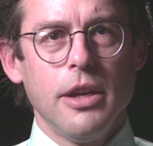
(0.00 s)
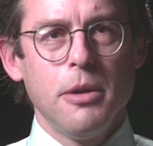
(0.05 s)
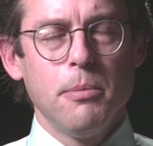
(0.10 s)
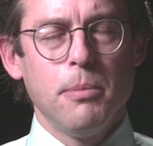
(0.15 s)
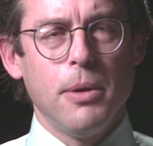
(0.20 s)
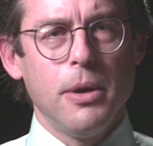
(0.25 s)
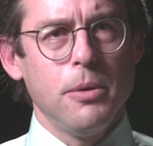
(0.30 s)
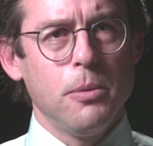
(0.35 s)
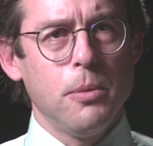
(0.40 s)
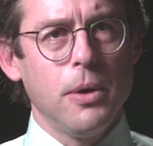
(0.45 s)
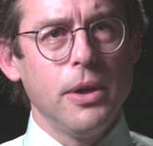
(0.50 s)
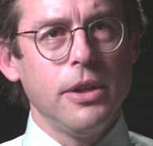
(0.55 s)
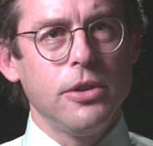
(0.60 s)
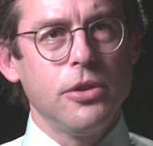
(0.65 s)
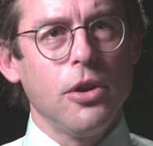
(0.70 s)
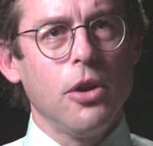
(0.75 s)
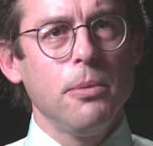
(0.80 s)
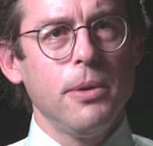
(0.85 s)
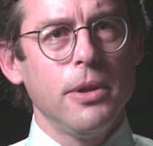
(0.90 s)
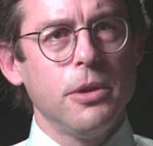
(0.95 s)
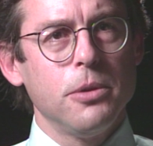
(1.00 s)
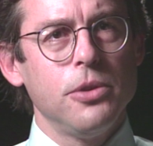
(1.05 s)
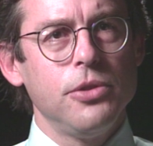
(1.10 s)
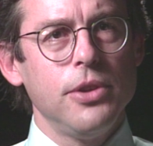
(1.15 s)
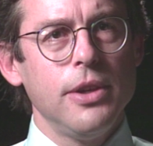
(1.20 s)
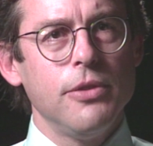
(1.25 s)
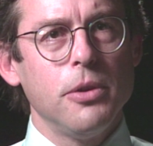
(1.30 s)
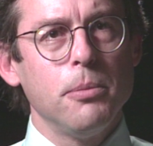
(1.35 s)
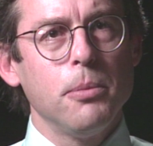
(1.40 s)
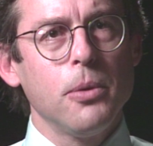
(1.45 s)
But what he told me that was
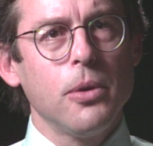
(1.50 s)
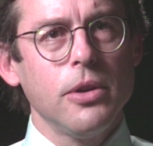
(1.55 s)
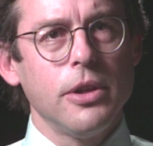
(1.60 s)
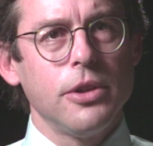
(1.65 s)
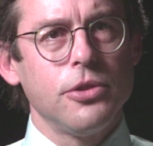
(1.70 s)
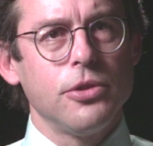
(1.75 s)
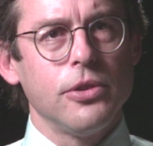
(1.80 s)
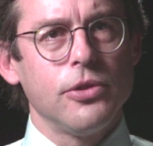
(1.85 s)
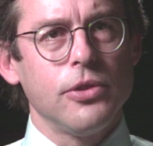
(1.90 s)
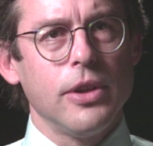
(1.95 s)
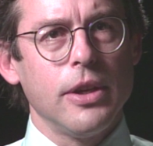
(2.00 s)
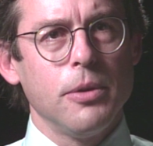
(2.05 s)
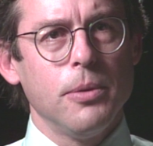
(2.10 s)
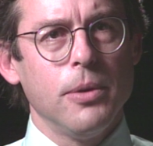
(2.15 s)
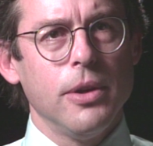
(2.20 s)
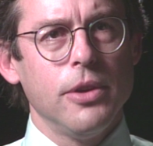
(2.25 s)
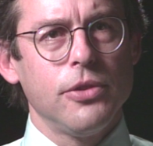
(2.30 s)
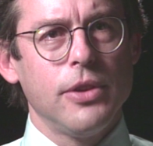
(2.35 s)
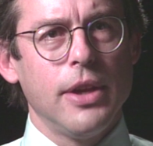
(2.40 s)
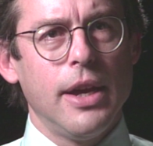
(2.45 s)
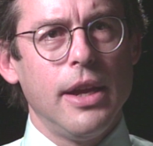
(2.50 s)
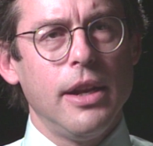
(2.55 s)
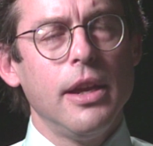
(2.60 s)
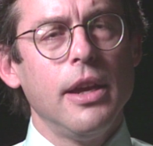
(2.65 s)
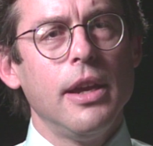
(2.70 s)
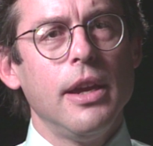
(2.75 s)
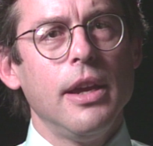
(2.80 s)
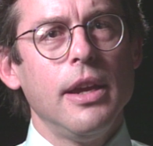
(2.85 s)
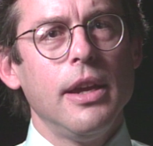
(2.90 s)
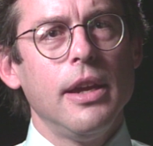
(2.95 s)
even more interesting was that
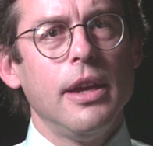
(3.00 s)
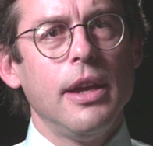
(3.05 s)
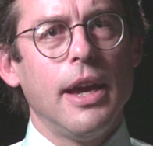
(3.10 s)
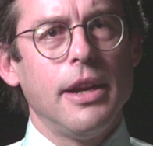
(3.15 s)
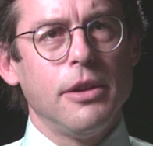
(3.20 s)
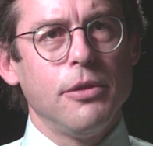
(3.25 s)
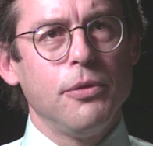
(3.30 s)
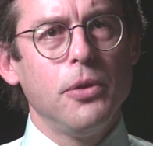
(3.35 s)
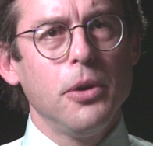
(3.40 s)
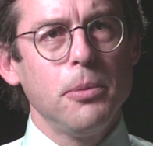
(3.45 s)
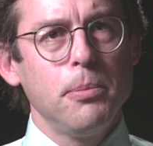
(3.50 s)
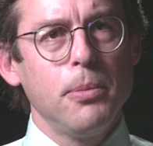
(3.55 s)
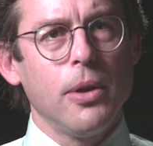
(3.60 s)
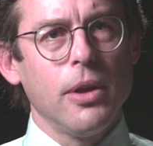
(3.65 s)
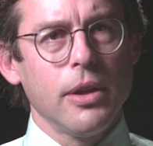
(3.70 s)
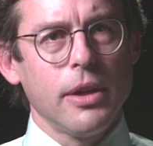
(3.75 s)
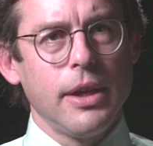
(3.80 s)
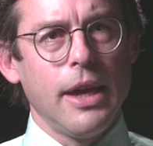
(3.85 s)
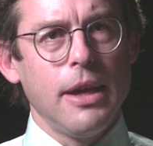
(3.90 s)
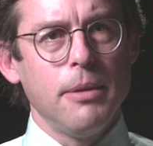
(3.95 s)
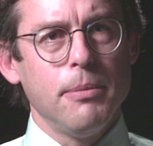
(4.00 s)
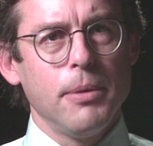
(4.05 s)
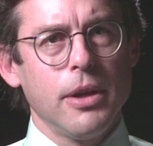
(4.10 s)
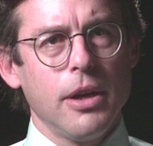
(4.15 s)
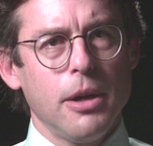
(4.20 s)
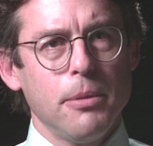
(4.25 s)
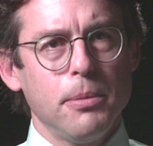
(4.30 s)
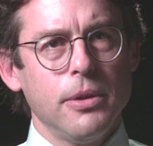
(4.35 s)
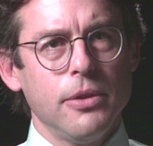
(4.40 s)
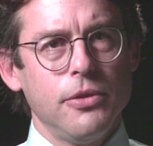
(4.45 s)
at a football game a
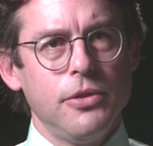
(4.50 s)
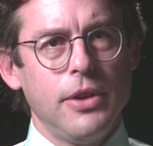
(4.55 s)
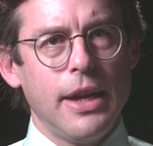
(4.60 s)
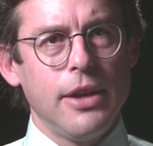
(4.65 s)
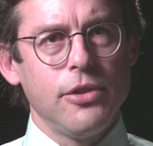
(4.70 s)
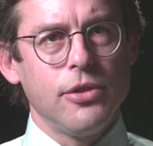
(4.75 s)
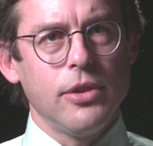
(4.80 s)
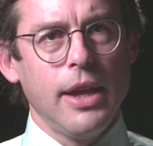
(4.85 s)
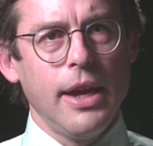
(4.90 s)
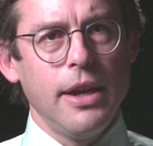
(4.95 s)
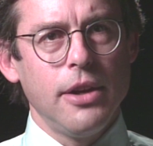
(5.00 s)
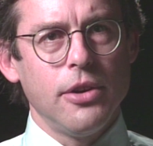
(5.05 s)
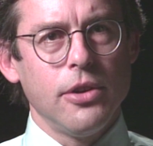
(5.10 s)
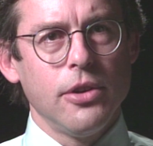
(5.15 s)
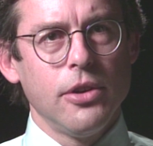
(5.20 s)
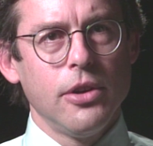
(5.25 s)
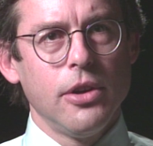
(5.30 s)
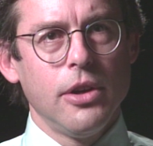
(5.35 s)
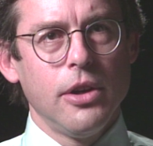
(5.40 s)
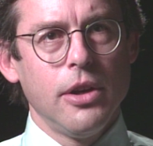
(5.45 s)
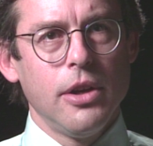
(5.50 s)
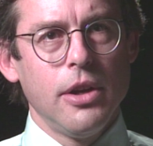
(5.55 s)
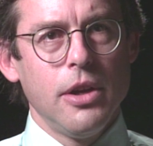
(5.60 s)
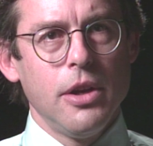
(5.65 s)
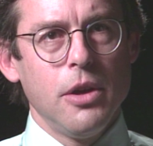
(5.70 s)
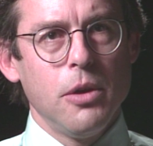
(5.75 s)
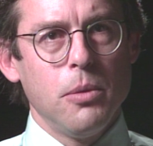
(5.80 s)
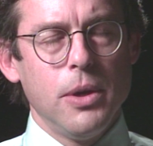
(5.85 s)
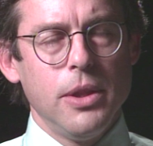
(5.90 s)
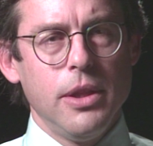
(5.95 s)
couple of days later,
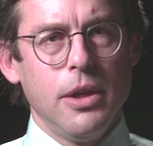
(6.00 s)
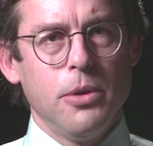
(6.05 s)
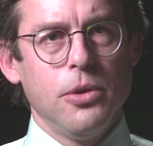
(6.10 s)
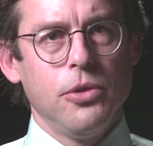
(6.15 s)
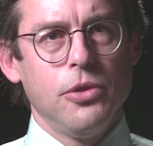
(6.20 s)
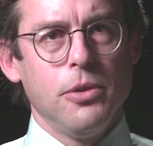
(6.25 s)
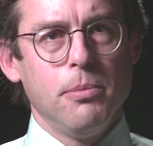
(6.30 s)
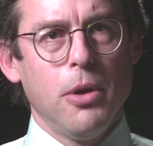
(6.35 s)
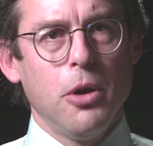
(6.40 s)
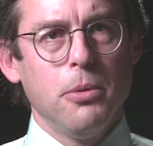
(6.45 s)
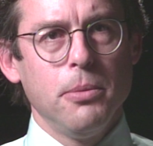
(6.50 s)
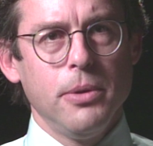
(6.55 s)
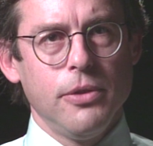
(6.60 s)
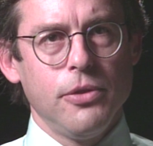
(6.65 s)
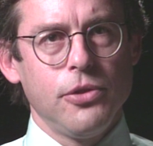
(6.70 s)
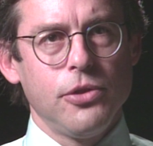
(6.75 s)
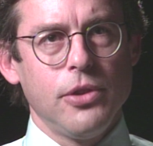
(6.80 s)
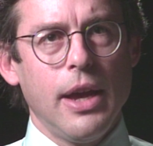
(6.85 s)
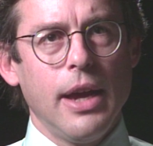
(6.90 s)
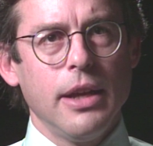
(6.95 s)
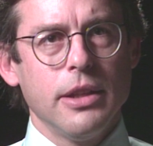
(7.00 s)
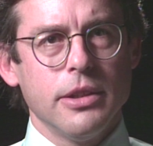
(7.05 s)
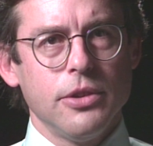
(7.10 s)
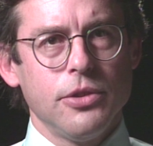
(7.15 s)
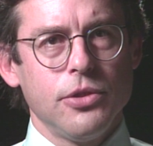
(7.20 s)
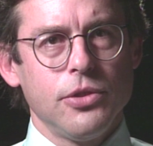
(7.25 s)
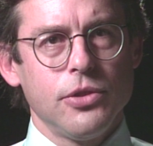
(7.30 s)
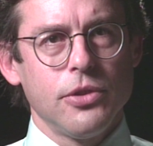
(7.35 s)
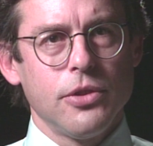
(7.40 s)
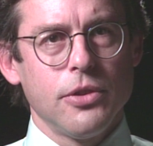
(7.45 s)
when there was a moment of
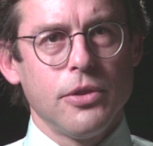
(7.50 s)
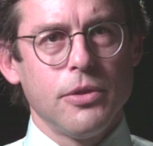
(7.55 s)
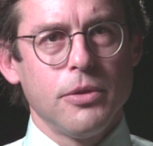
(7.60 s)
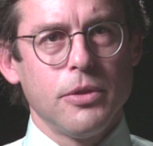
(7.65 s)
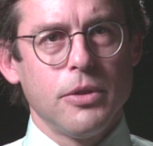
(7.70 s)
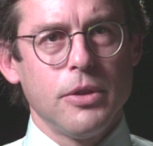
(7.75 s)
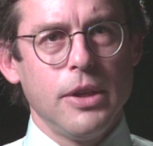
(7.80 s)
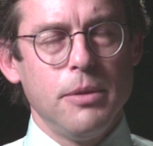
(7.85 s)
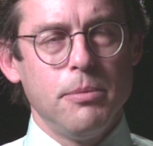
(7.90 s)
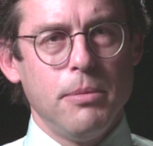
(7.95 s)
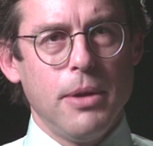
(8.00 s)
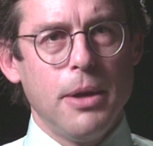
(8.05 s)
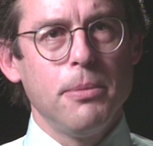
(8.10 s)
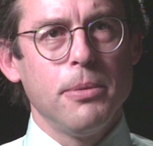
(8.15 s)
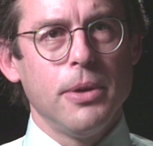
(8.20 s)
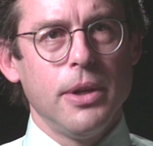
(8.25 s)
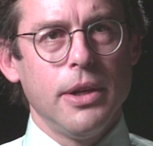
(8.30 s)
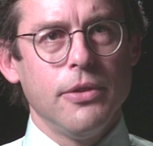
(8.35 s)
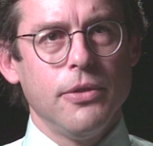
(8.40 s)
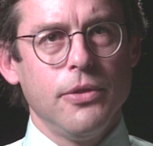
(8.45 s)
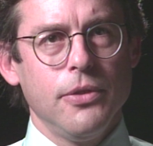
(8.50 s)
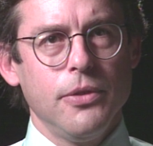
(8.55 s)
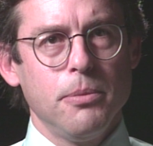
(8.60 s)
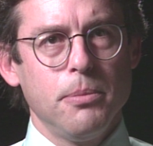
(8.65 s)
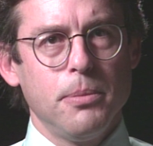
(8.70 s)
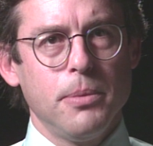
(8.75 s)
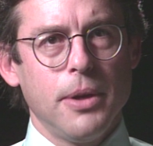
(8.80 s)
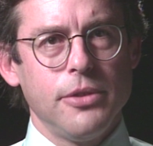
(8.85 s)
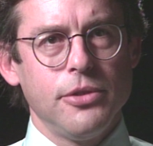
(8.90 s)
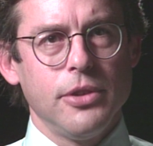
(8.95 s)
silence in memory of
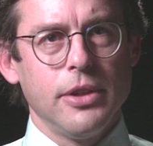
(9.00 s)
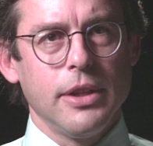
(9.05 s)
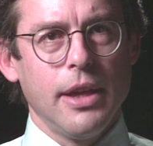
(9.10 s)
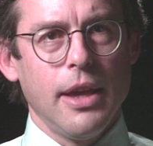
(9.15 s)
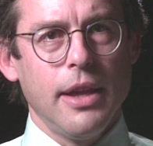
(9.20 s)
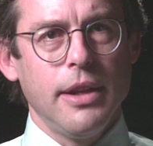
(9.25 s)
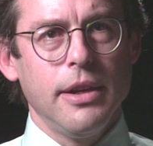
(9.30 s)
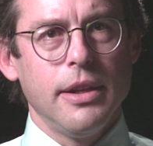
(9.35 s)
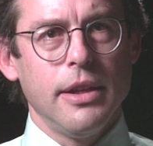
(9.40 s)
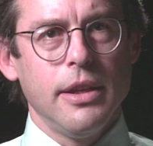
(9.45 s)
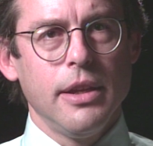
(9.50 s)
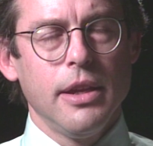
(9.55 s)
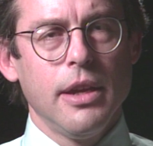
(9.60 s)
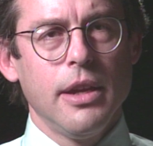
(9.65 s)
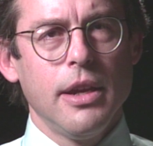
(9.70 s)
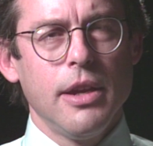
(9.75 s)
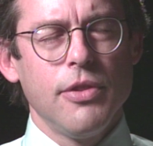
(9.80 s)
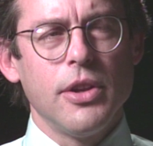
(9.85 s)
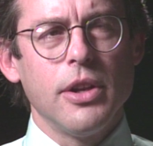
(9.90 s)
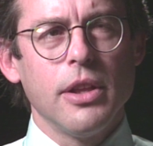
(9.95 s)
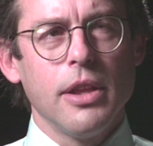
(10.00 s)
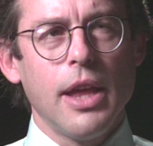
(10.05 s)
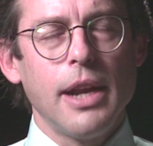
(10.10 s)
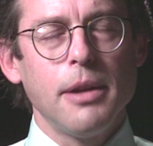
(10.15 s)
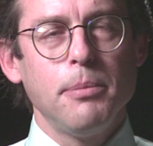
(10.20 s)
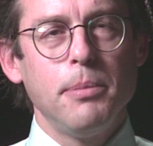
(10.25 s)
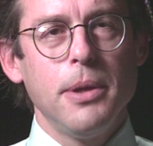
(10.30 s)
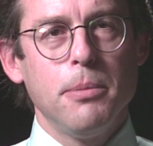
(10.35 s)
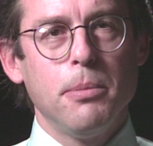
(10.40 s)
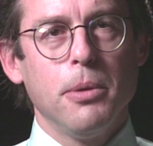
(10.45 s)
President Kennedy, that a lot
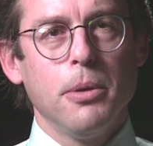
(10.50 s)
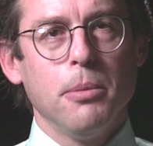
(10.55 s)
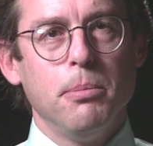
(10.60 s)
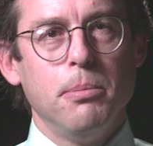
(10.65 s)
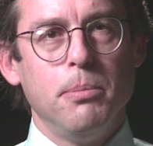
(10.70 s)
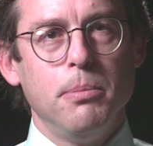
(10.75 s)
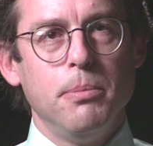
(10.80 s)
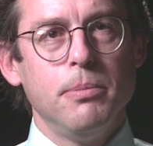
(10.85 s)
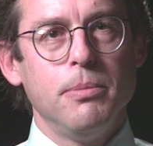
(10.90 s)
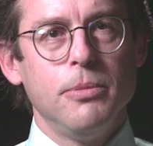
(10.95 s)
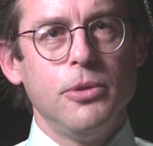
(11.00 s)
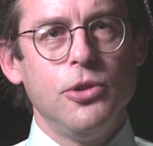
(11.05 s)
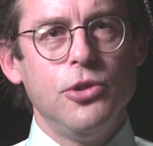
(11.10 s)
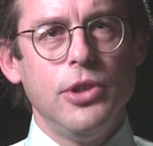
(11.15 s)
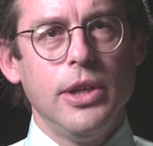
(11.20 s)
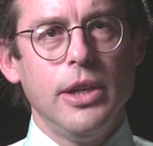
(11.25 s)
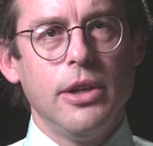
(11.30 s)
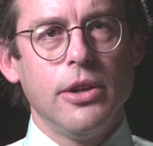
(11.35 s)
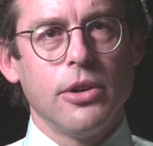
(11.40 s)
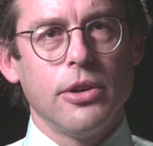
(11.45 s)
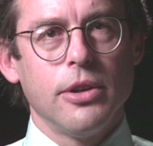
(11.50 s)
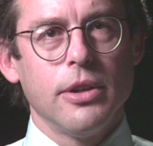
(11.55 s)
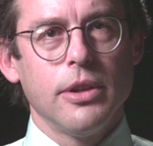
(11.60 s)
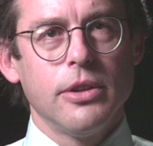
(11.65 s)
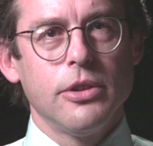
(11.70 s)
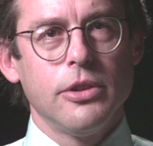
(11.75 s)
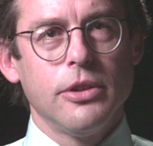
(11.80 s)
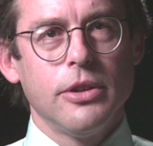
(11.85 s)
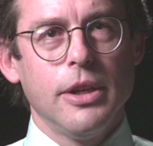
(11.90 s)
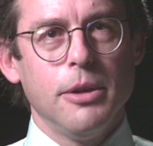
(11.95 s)
of people jeered
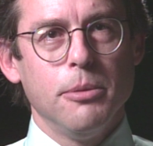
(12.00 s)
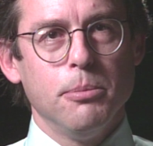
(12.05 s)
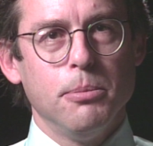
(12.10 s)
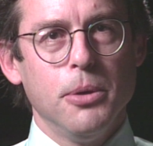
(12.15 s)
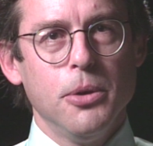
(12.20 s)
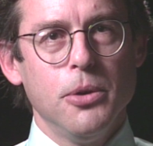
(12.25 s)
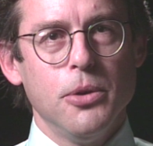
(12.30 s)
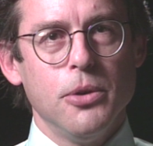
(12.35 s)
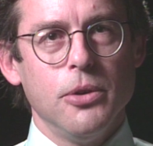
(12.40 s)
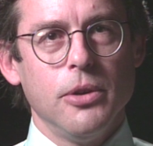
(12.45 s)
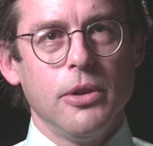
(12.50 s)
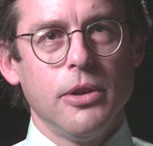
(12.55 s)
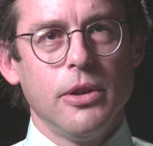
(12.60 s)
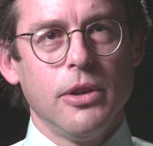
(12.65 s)
and booed.